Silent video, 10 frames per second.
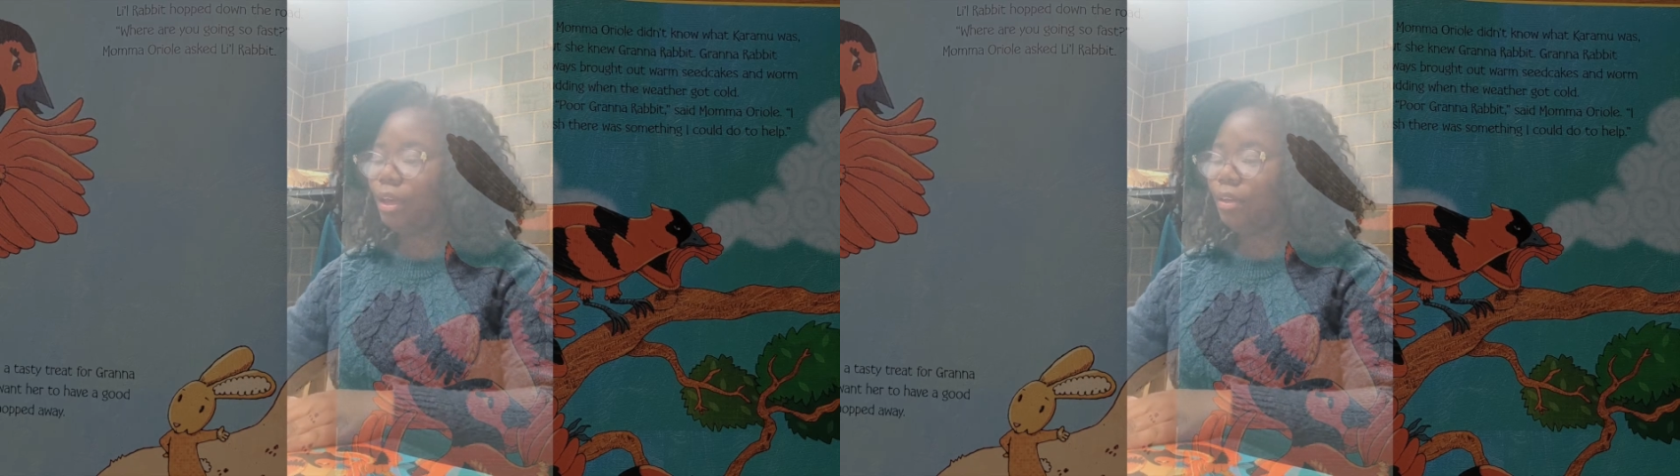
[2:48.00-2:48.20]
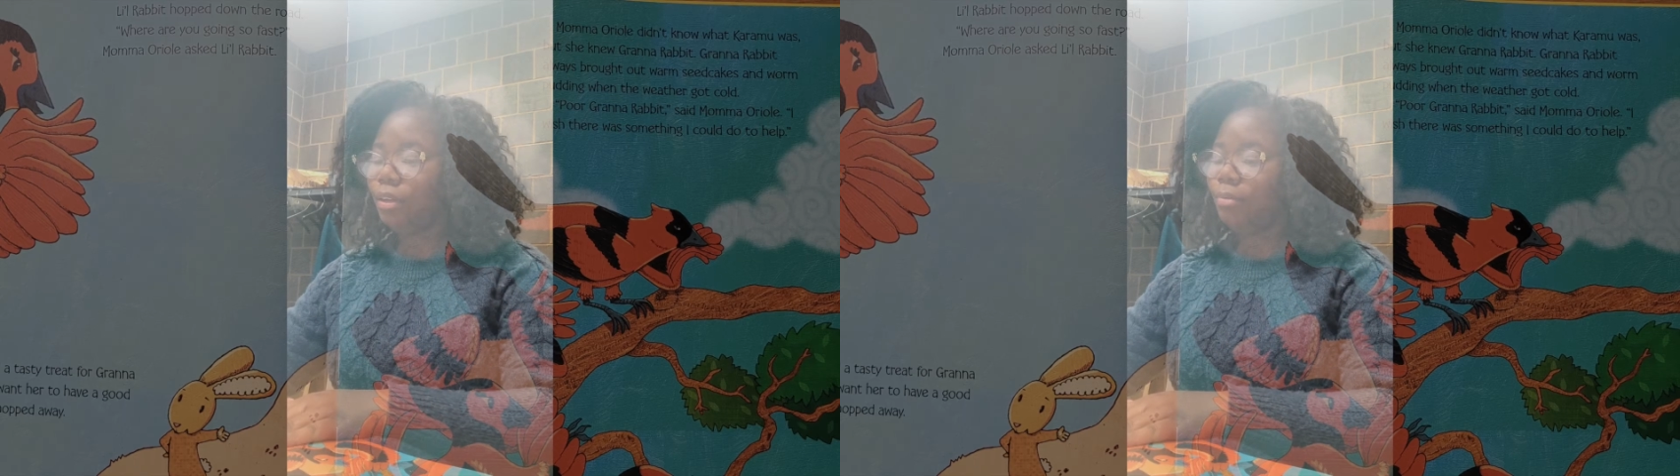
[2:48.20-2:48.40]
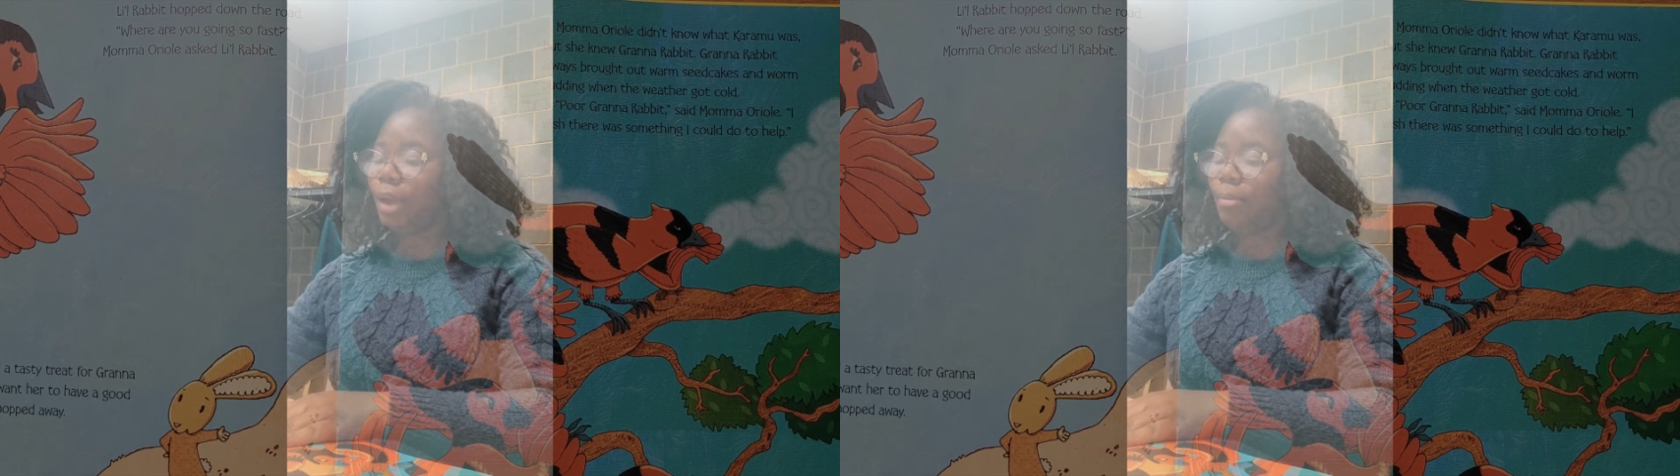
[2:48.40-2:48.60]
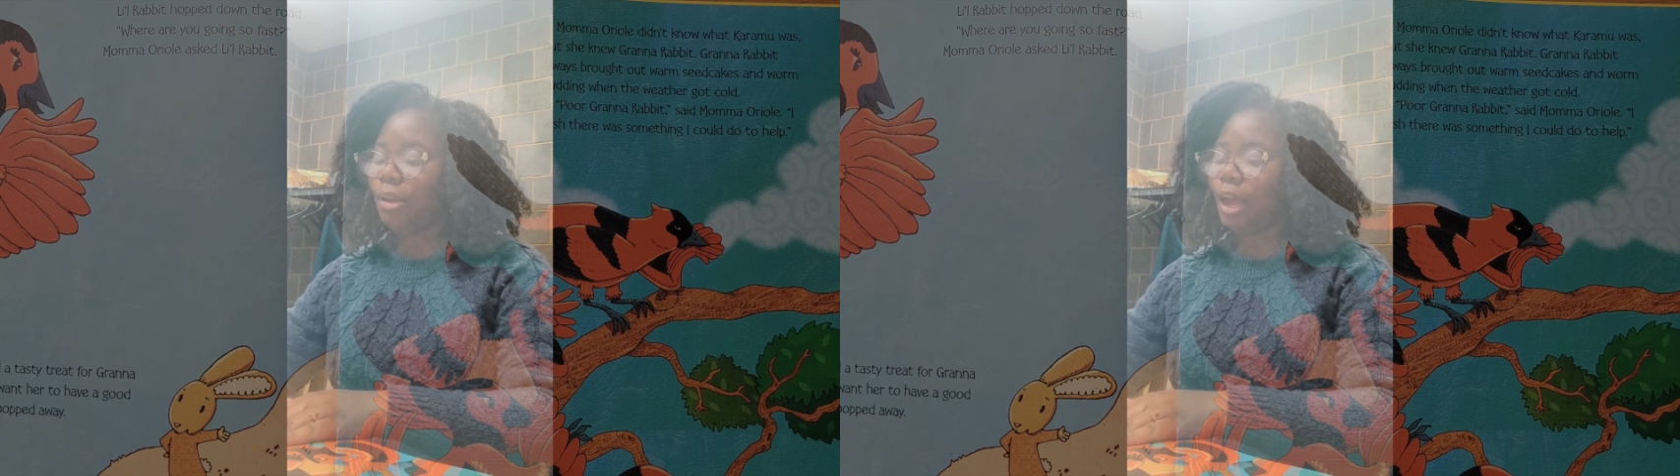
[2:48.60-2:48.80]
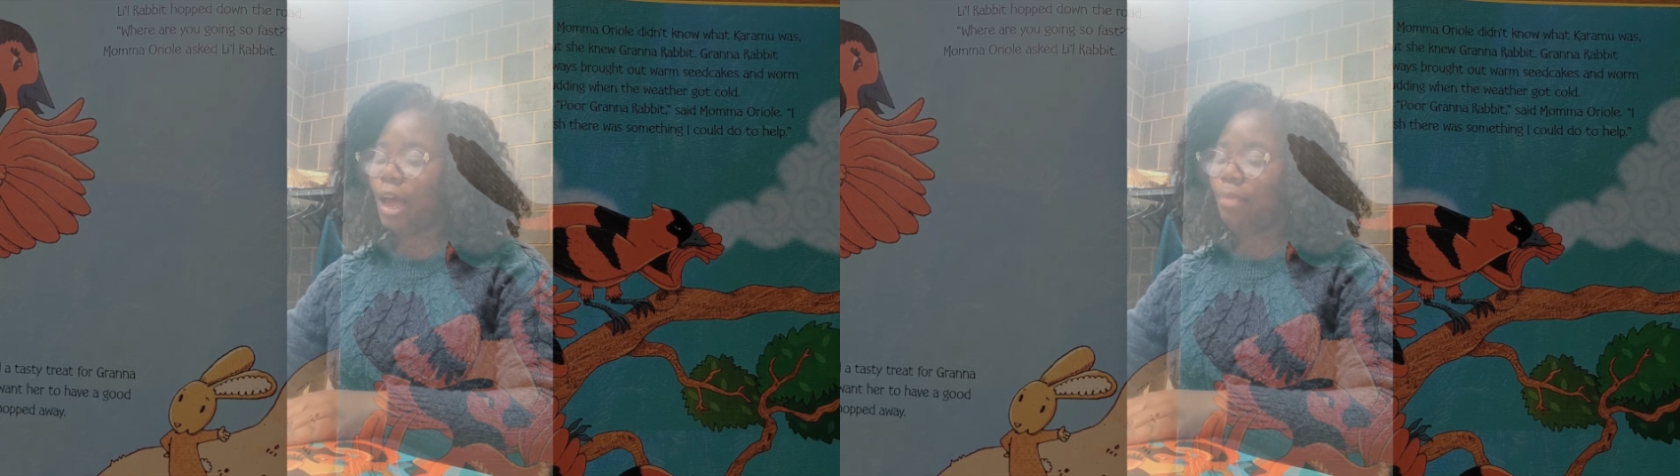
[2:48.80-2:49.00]
Little
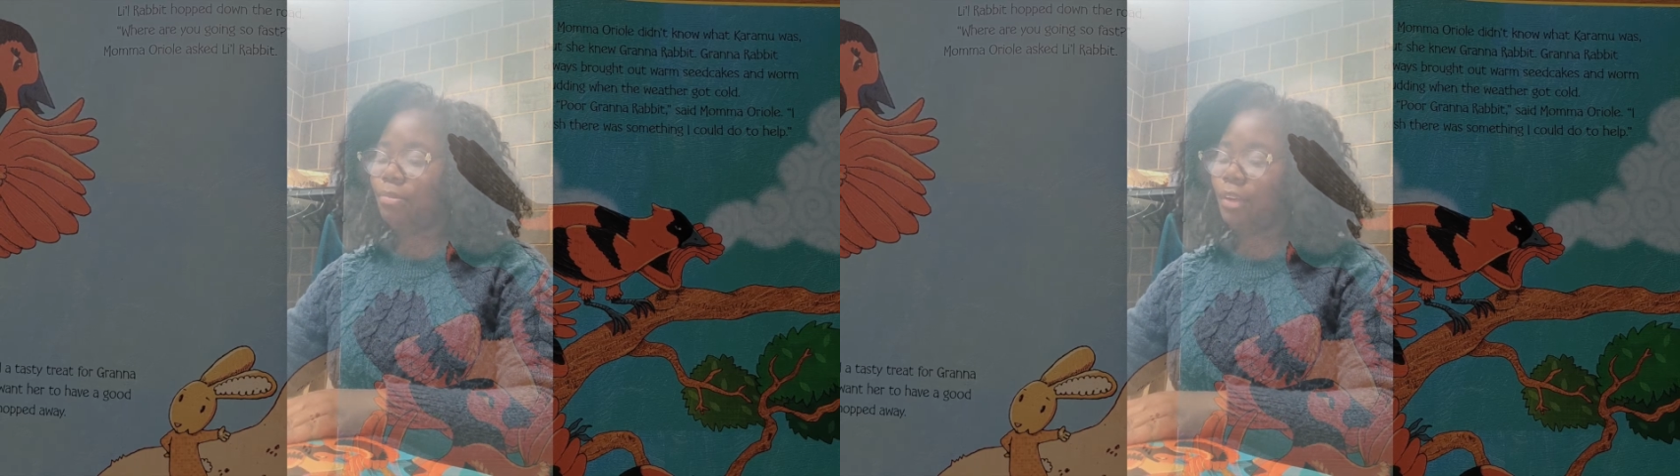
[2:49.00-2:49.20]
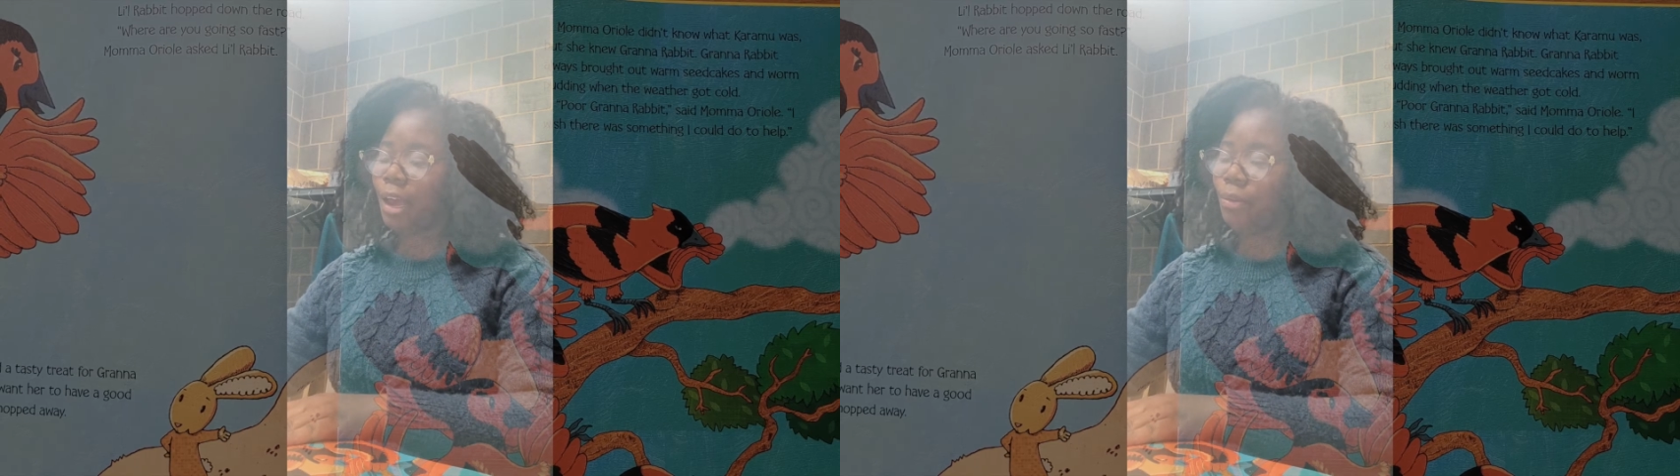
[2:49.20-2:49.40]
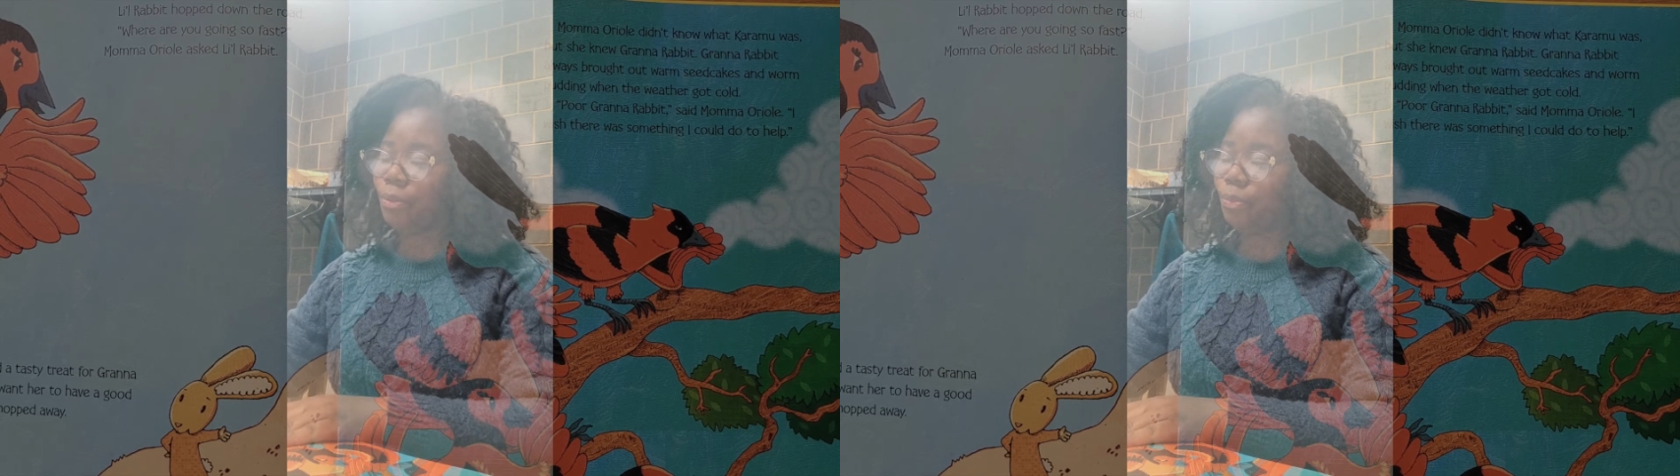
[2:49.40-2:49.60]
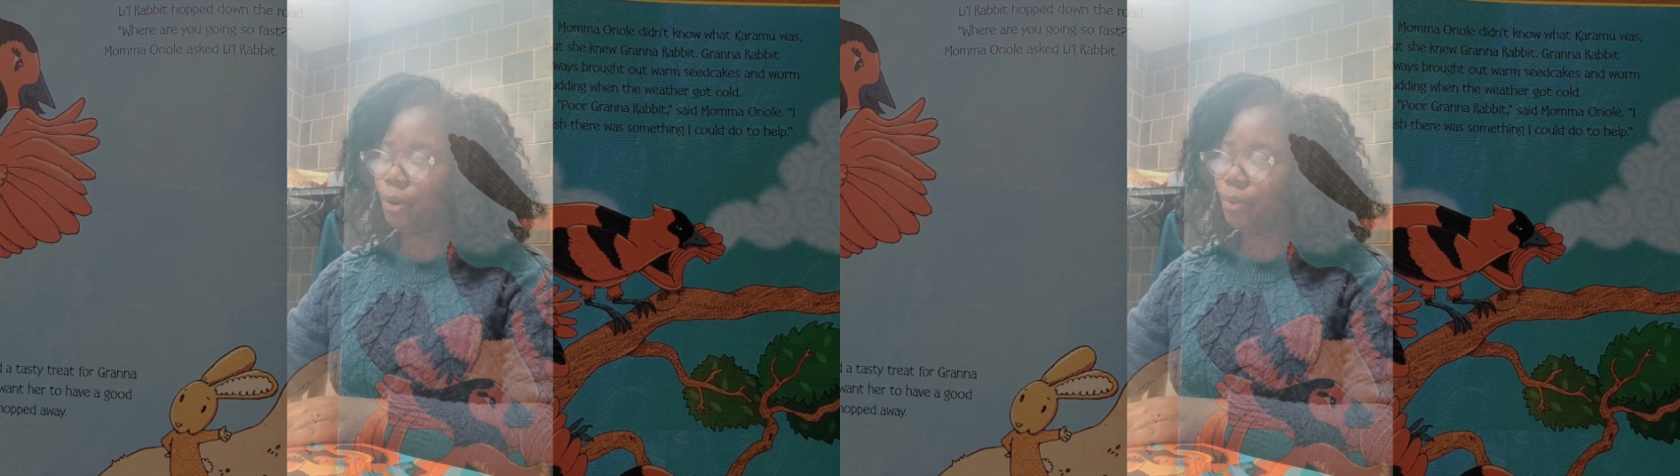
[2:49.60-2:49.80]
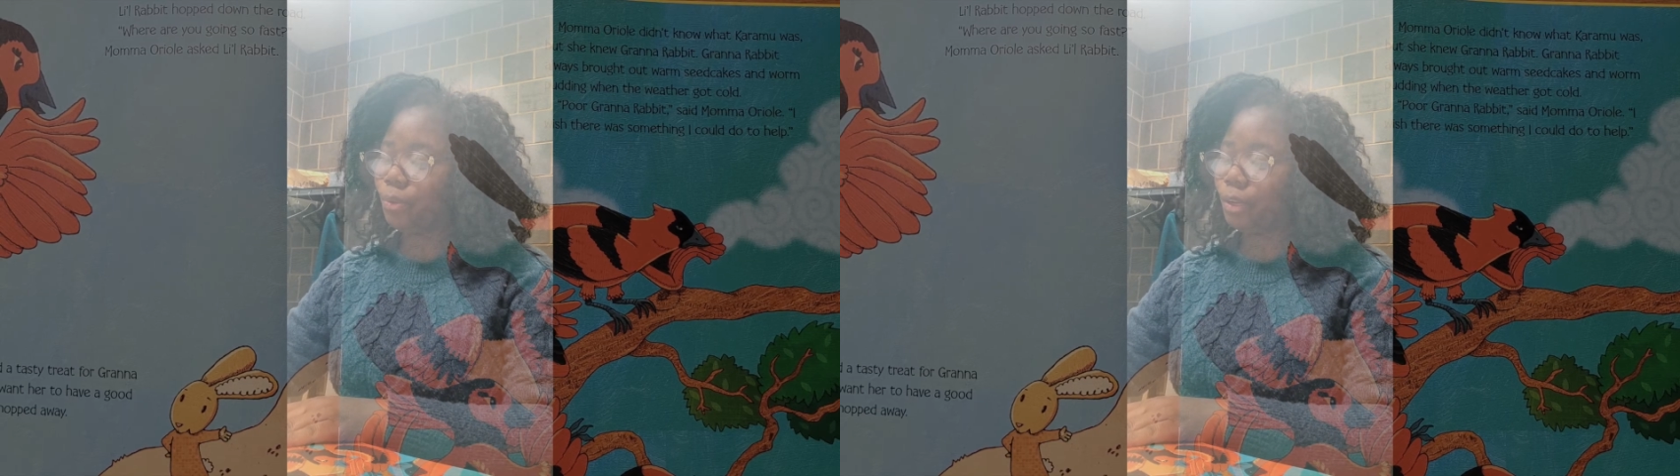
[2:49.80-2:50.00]
Rabbit hopped down the
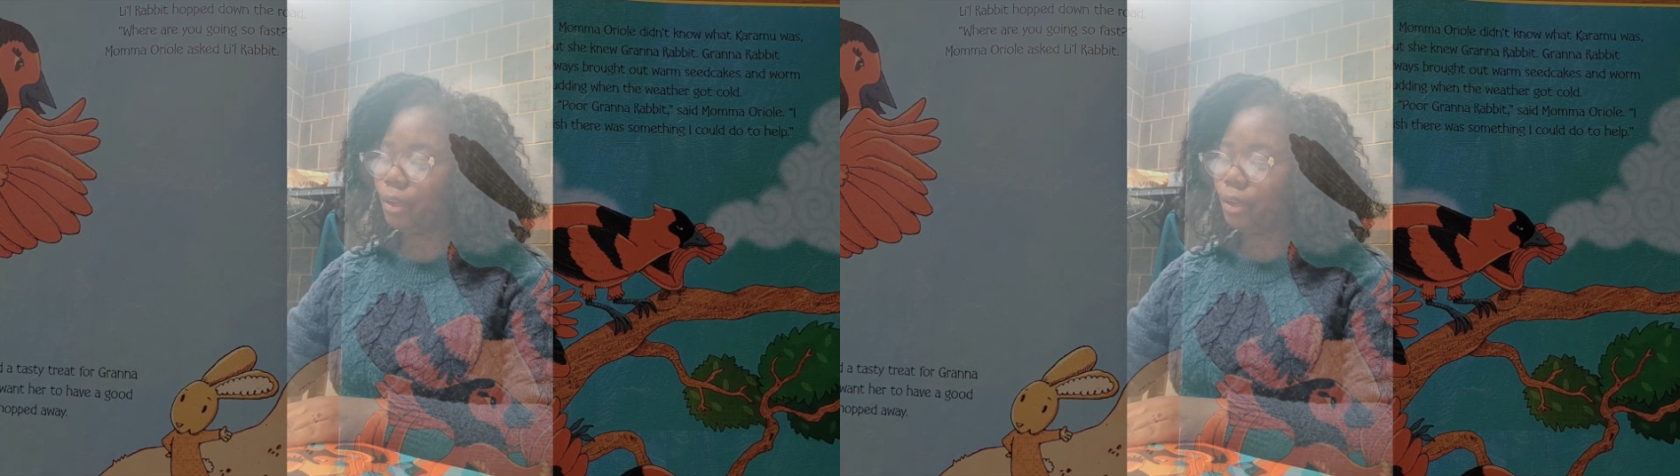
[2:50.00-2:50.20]
road.